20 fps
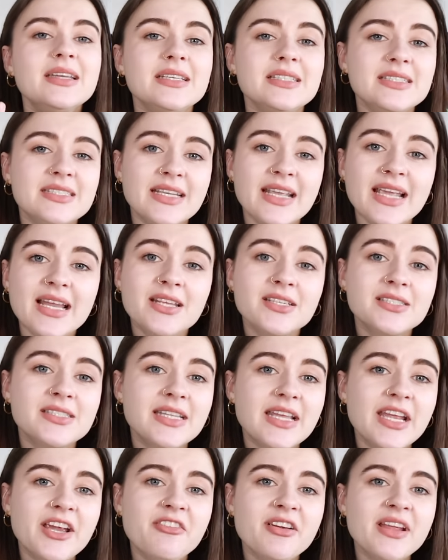Sheila's
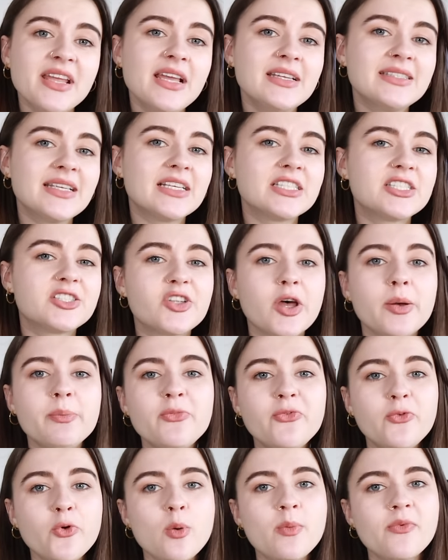theory is that some
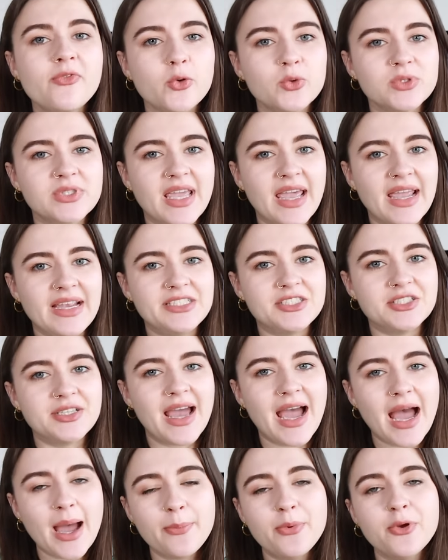form of altercation
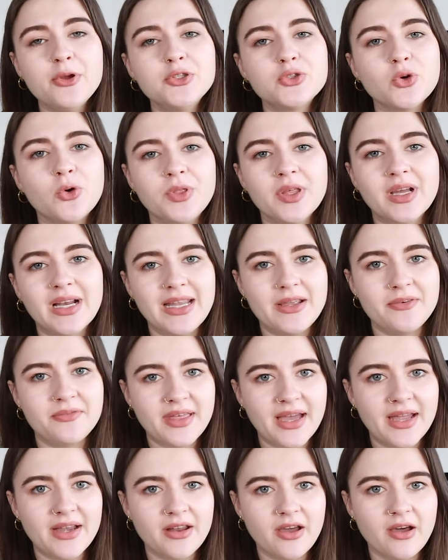happened on the cliff
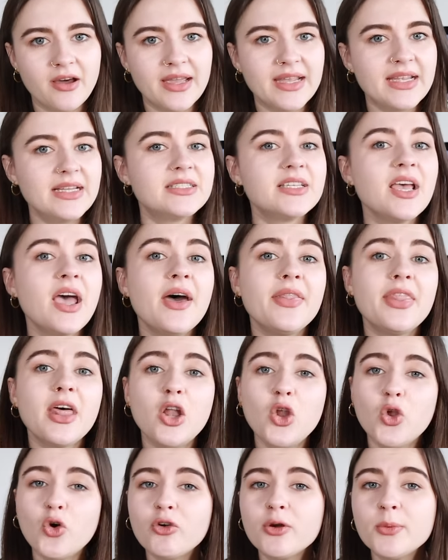that night,
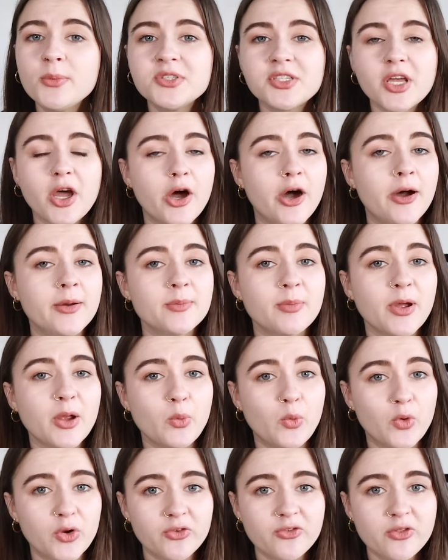that Lauren was harmed by
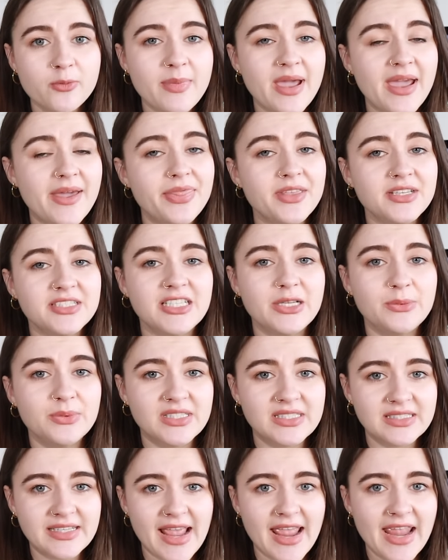one of the men that she was
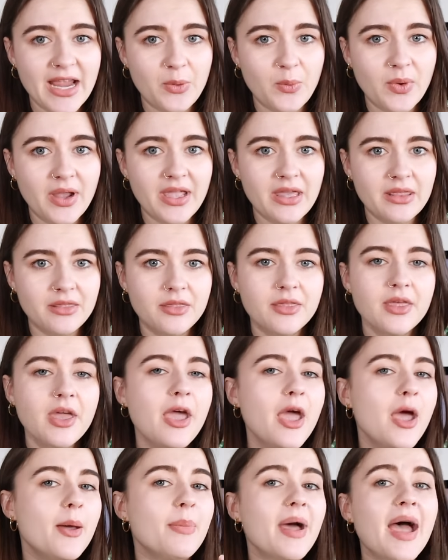staying with.
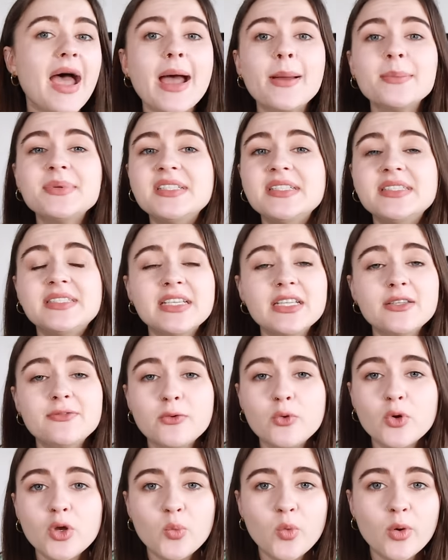Perhaps she did
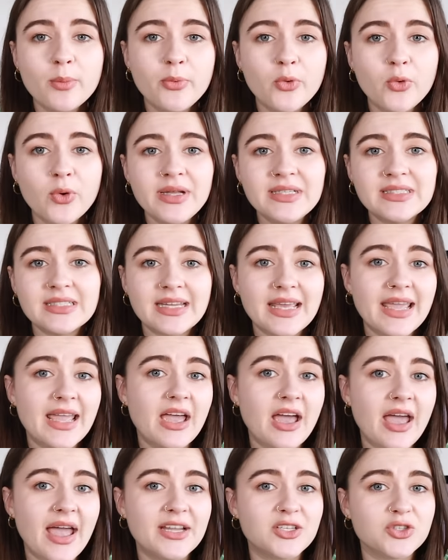fall at one point and hit her
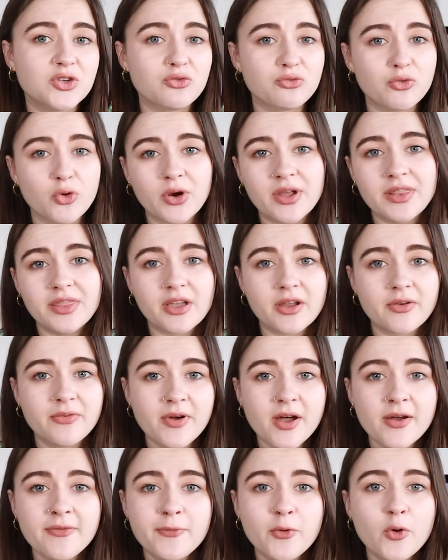head on a rock in the
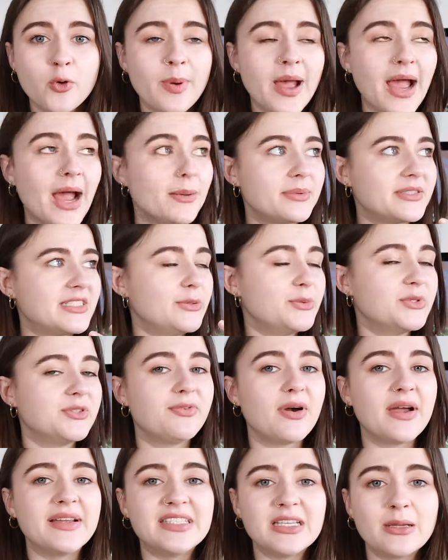kerfuffle, perhaps she was
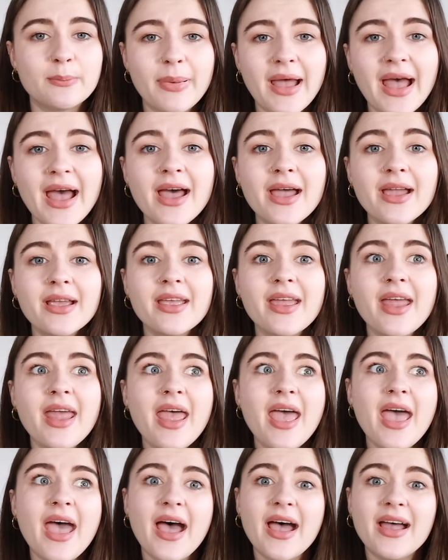fighting back,
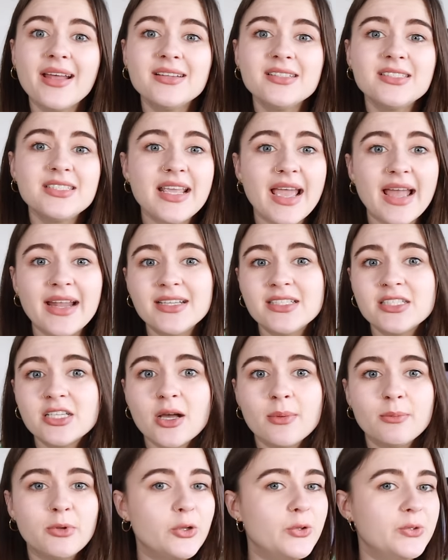and she ended
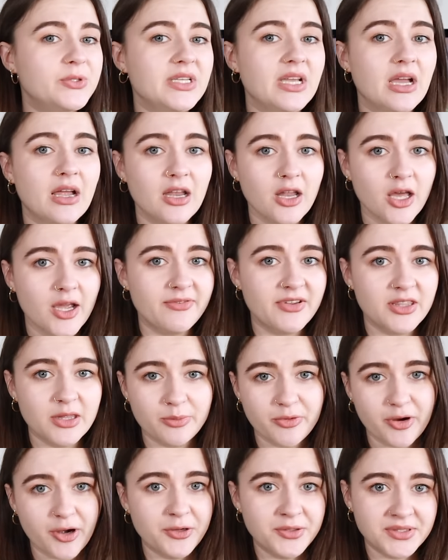up losing her life in the
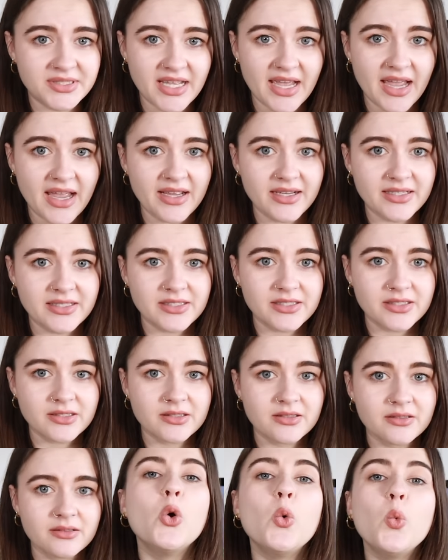process.
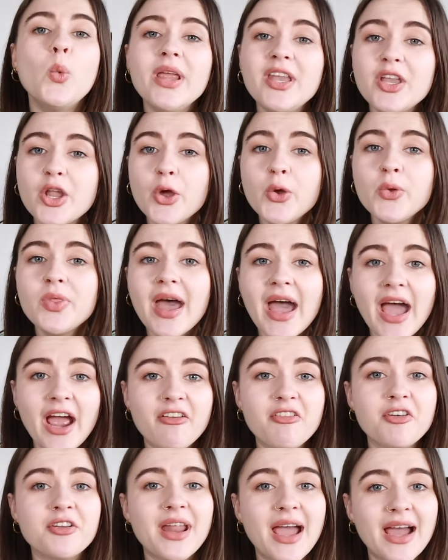We know that
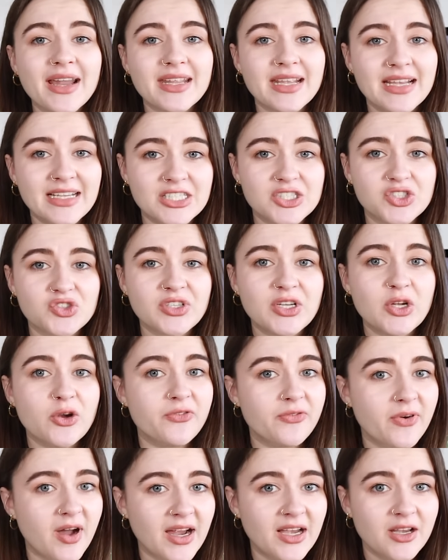Aaron had a history
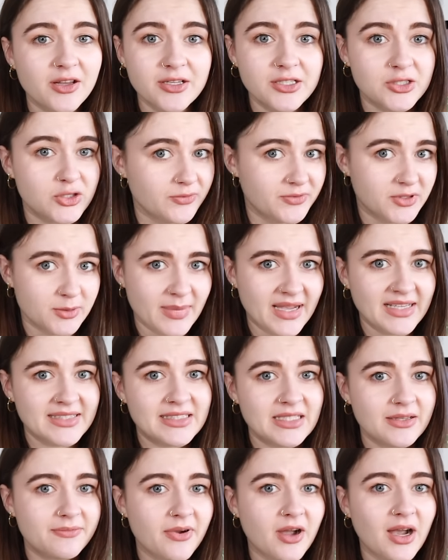of violence, of
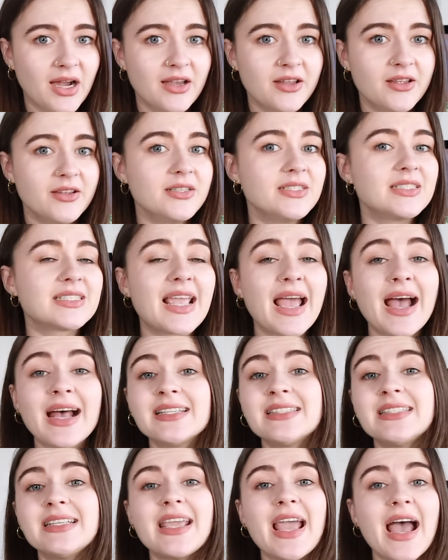domestic violence.
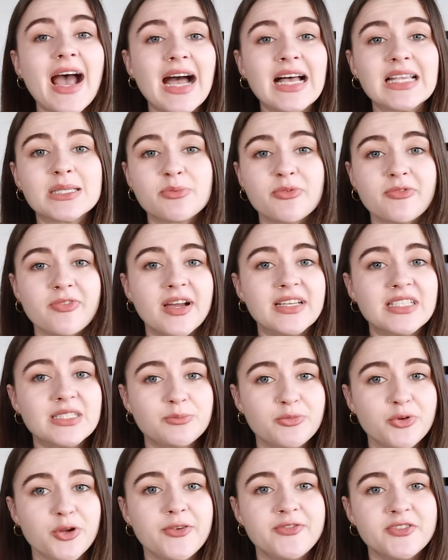Cassie has
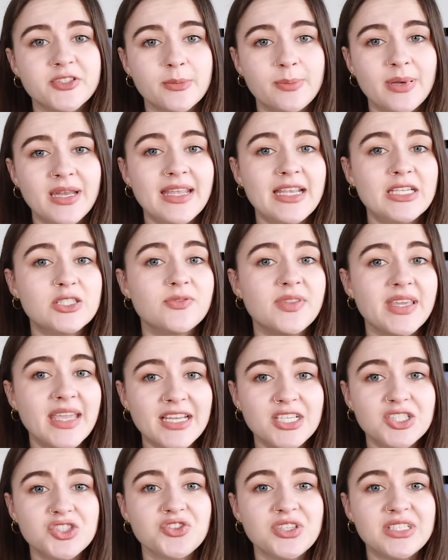provided proof to the police of the
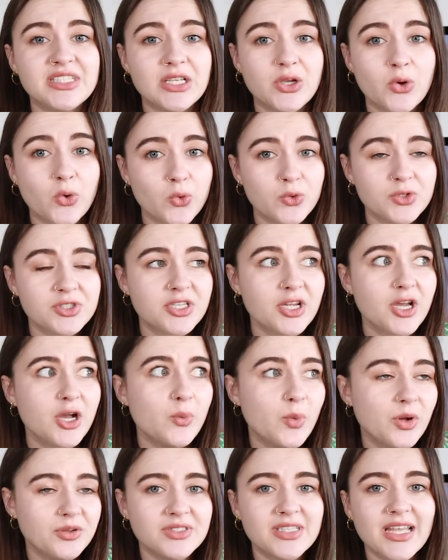injuries he caused her
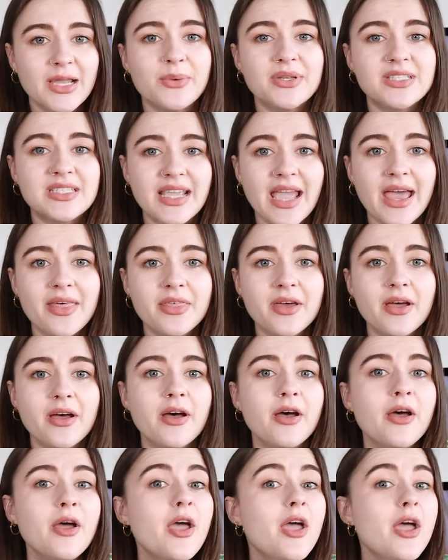whilst they were together,